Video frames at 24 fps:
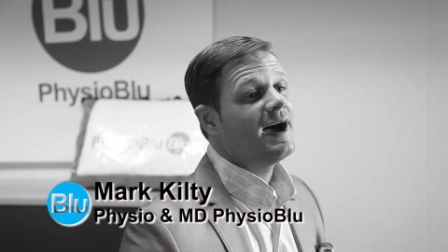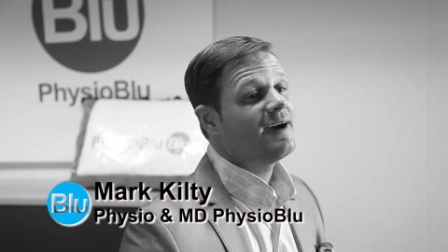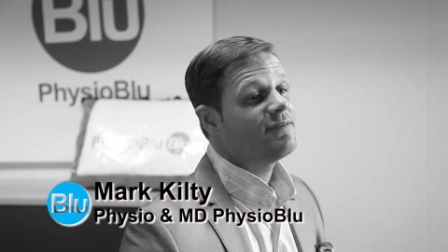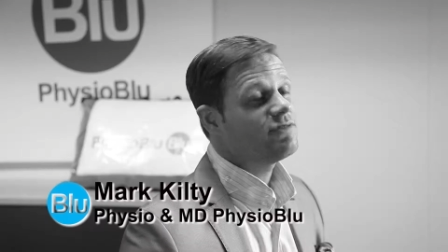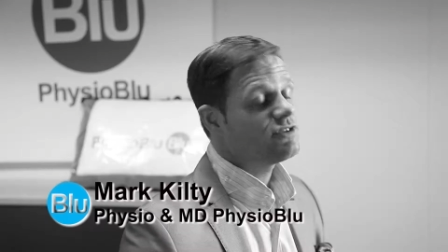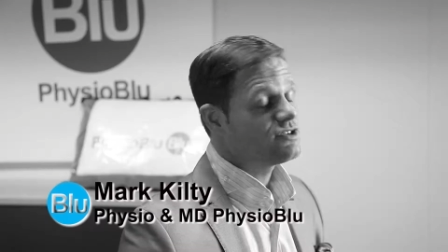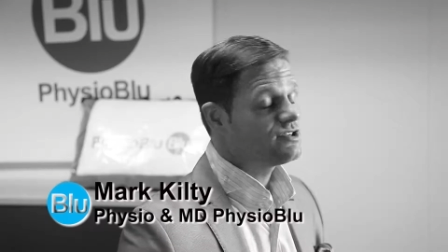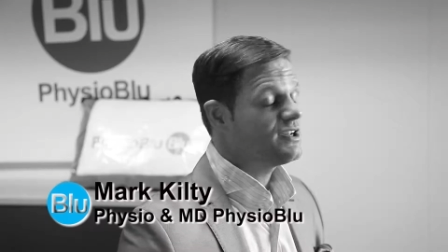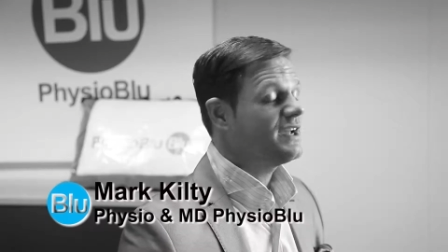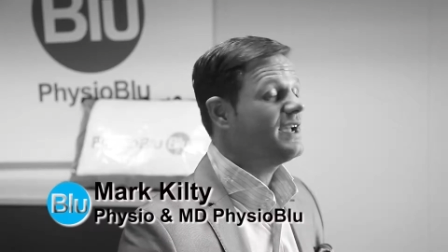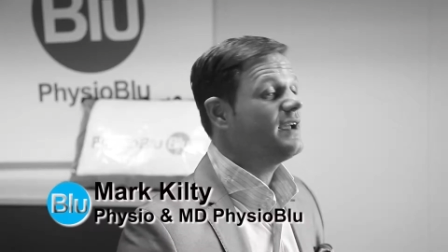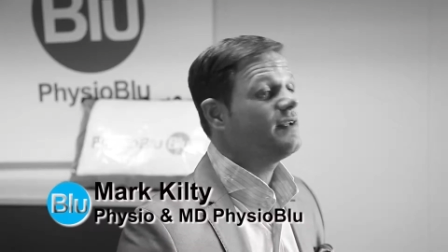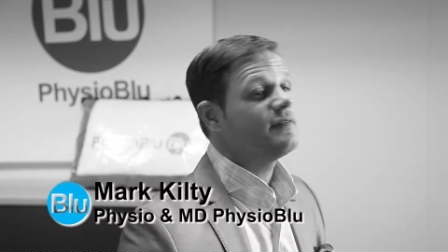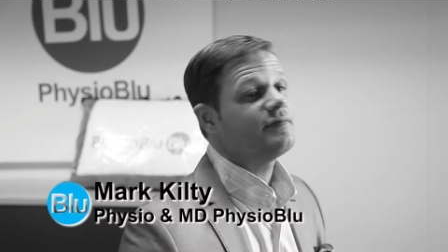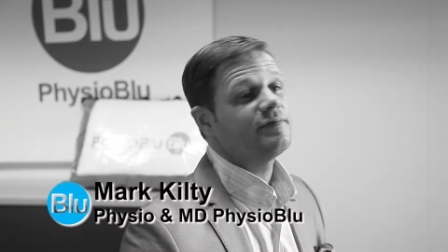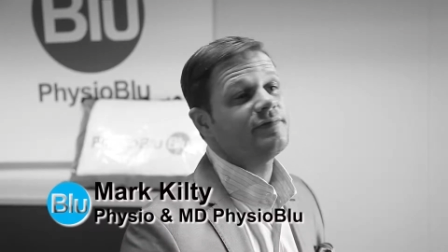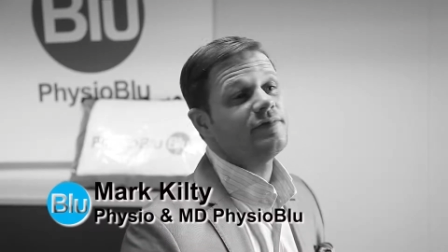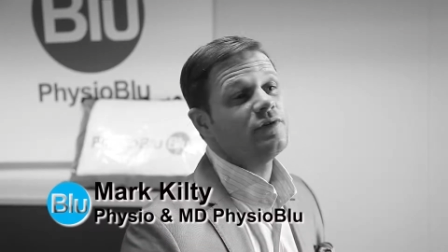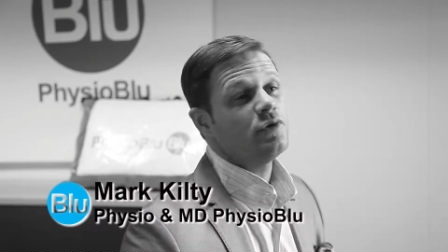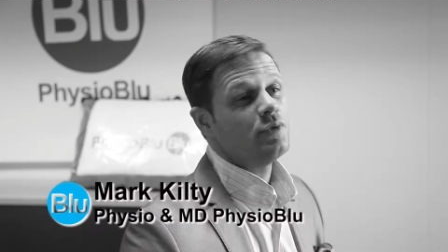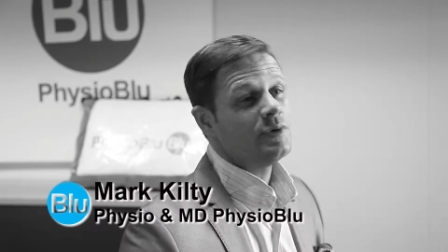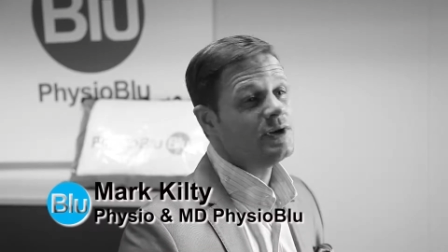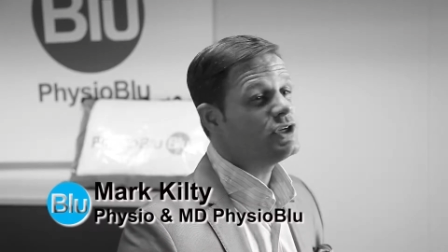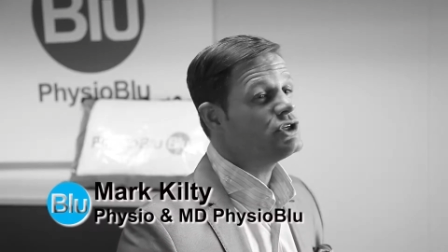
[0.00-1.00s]
I retired
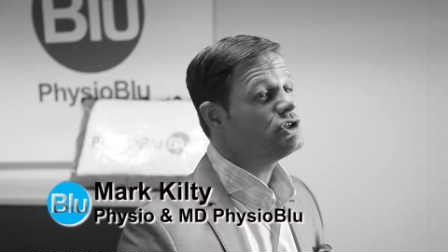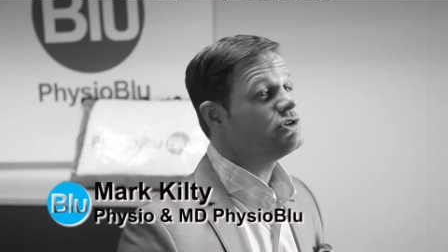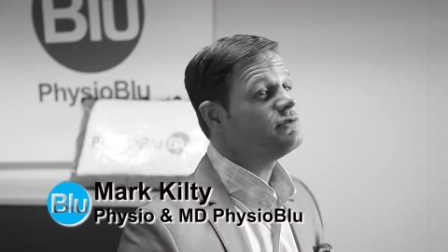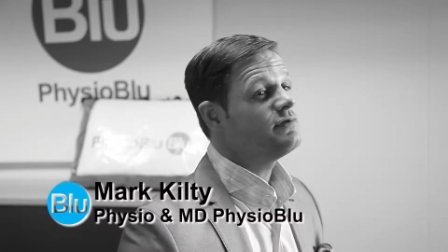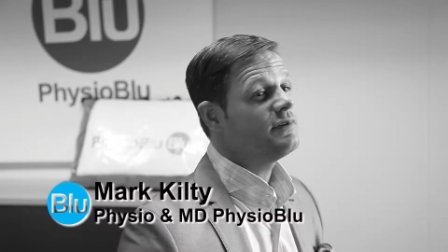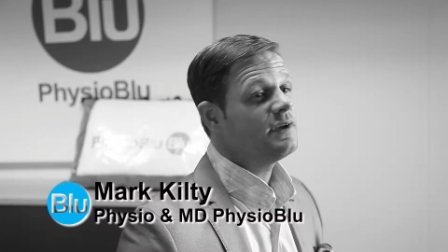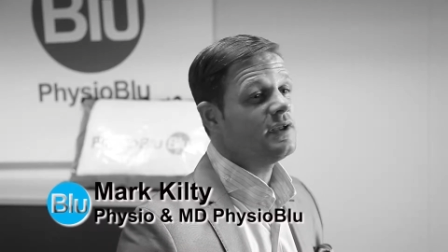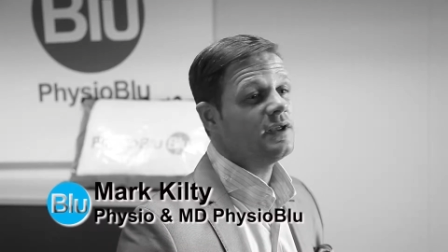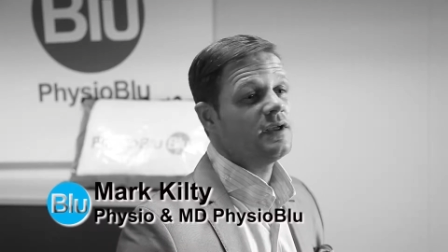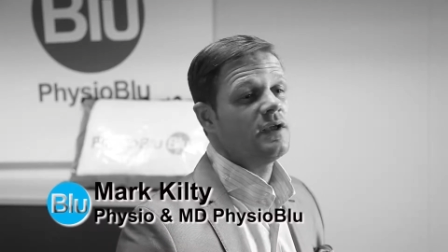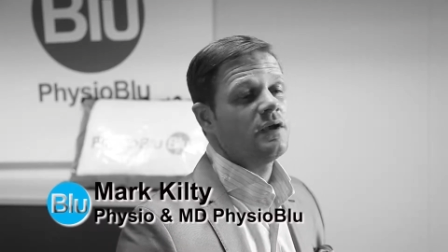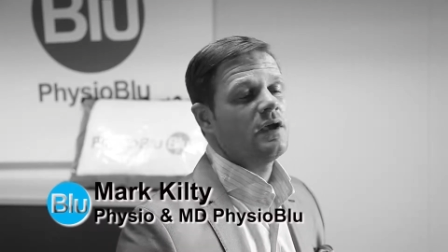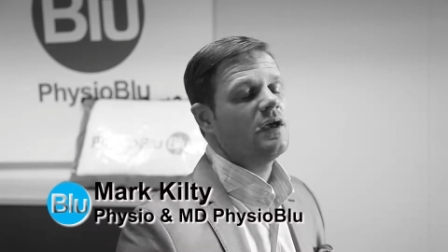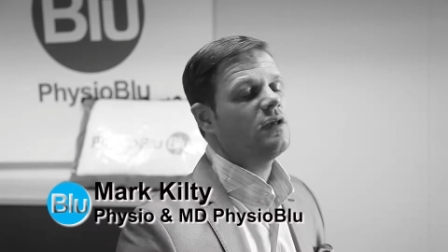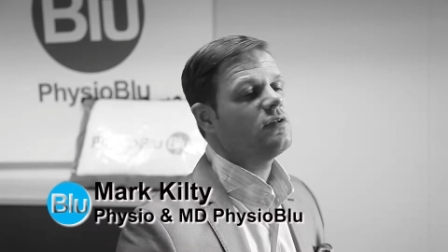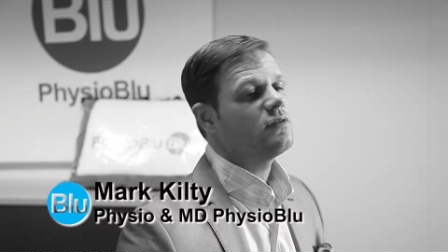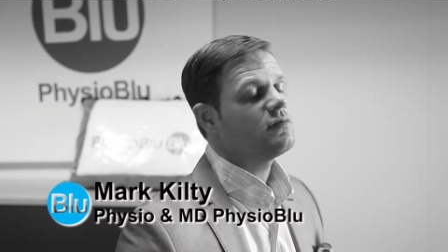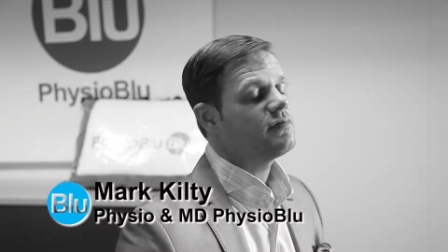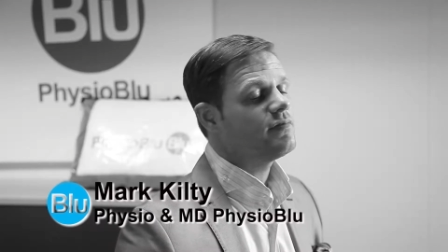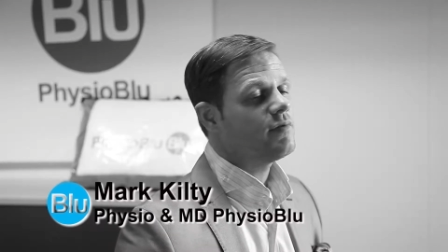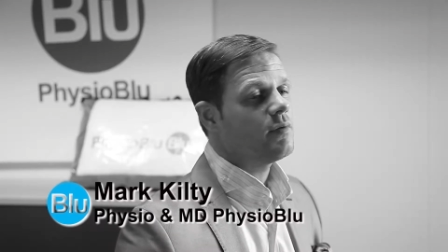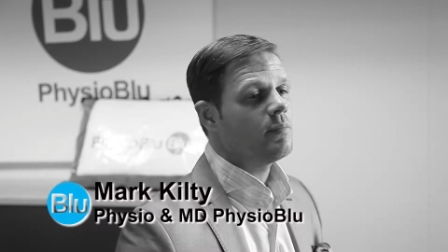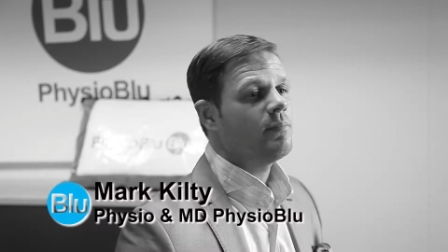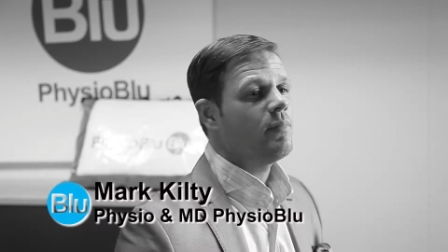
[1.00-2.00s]
through injury as
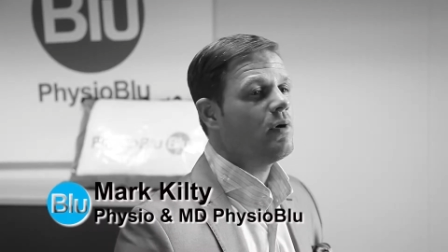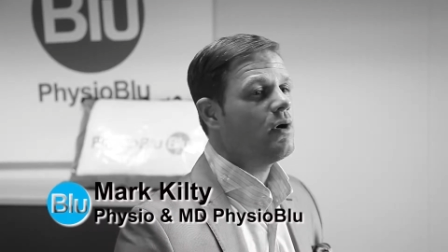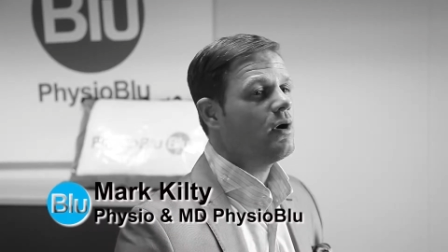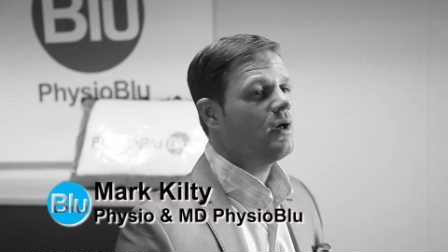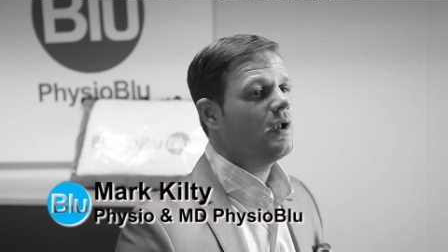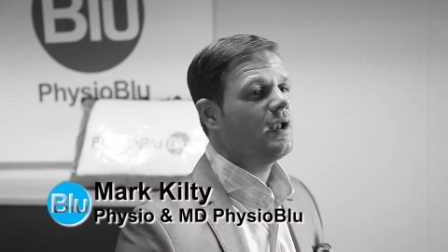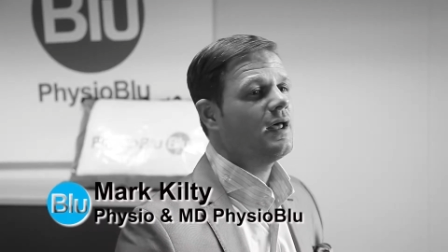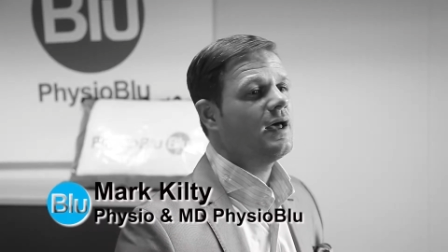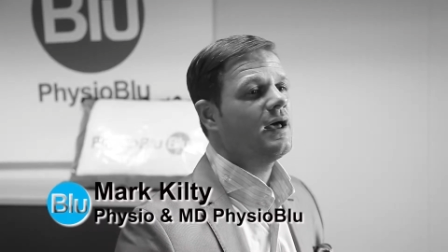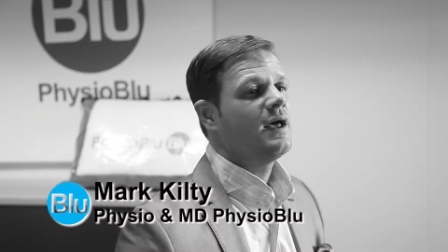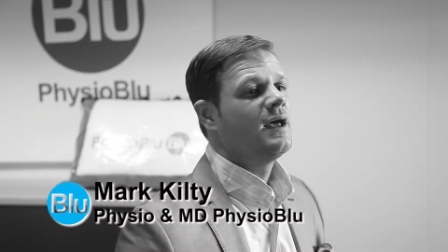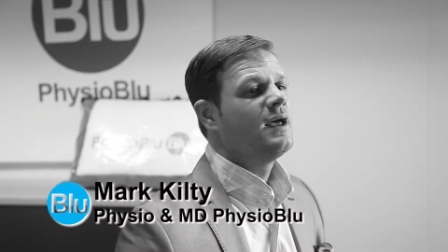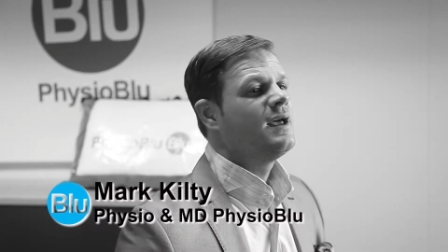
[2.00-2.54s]
a footballer